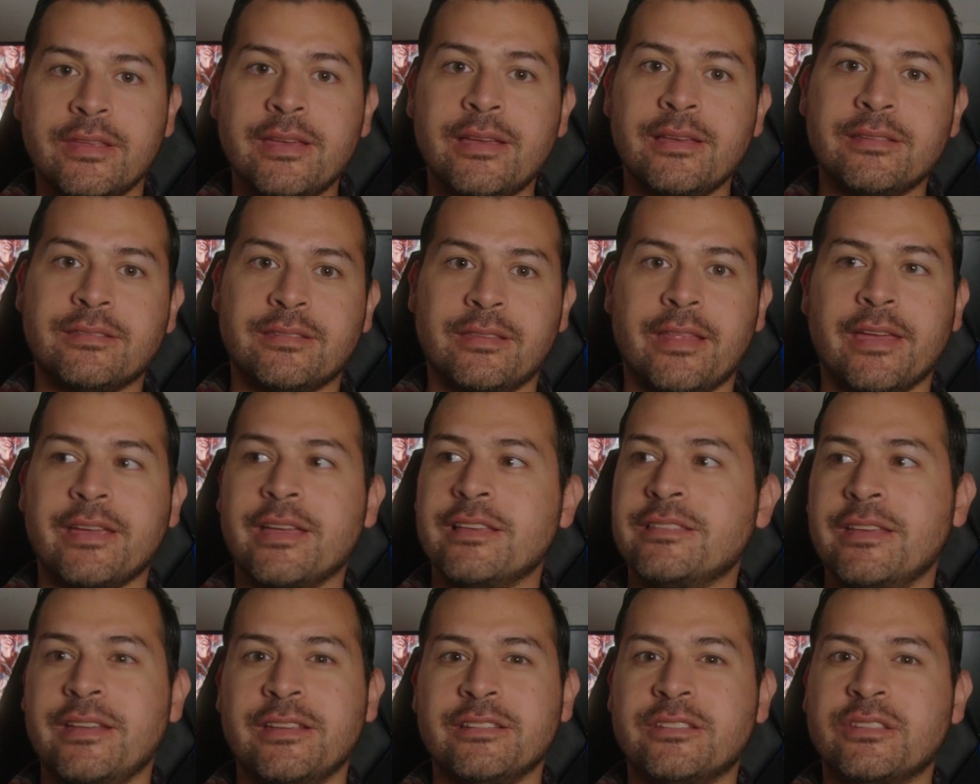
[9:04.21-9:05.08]
this, like I
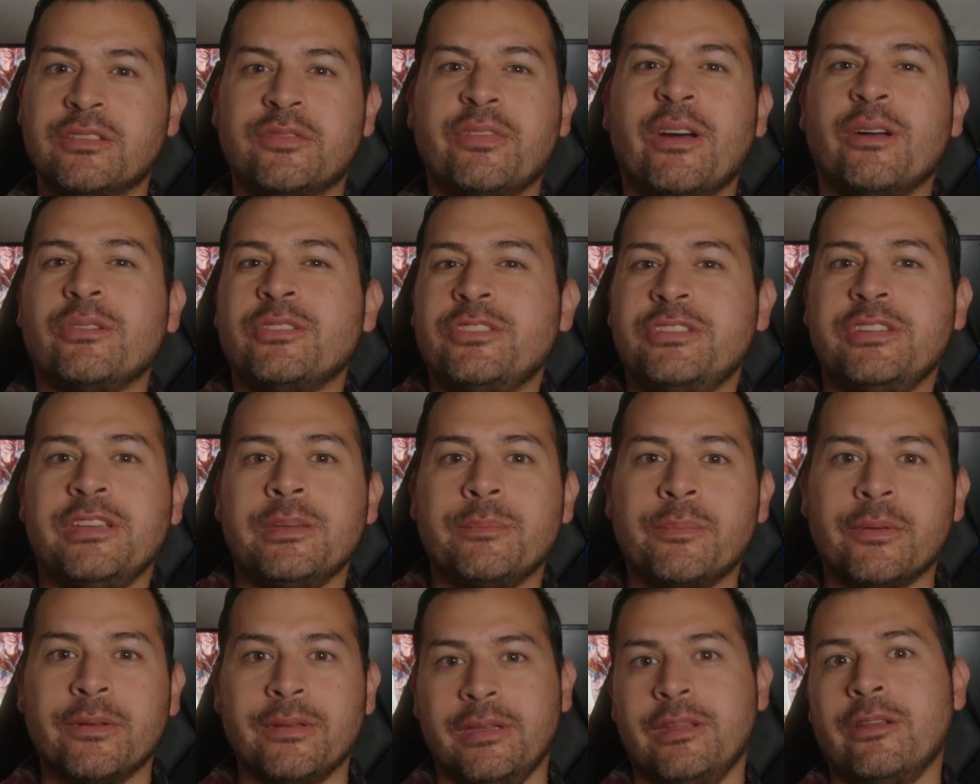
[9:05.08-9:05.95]
said, it just felt
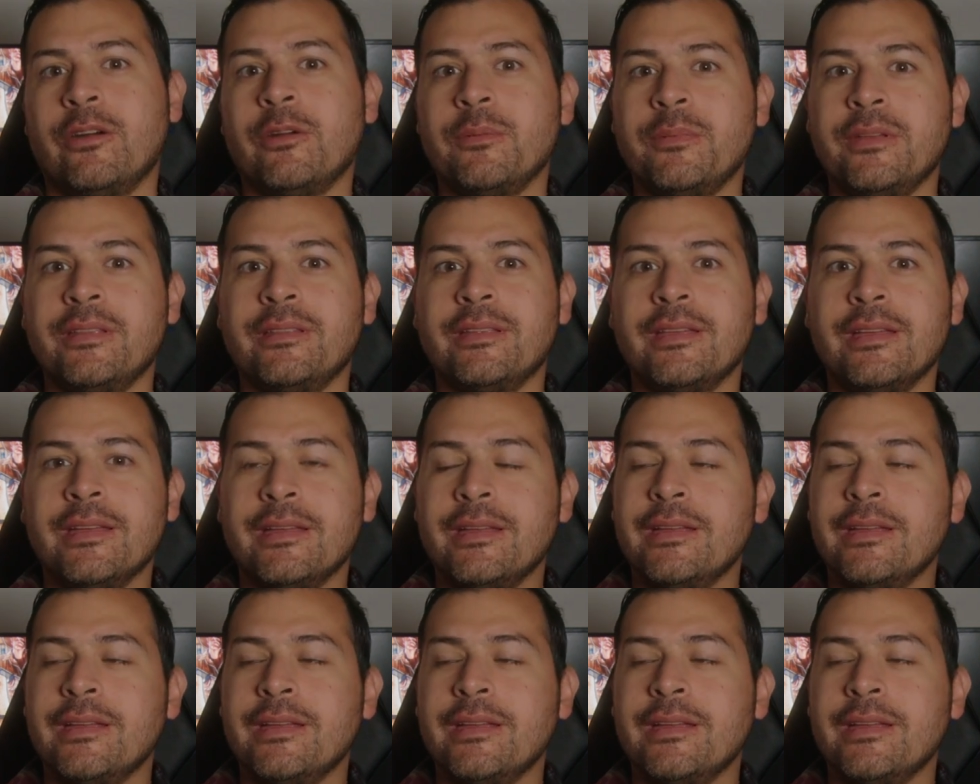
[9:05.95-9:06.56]
cheap. You know what I mean?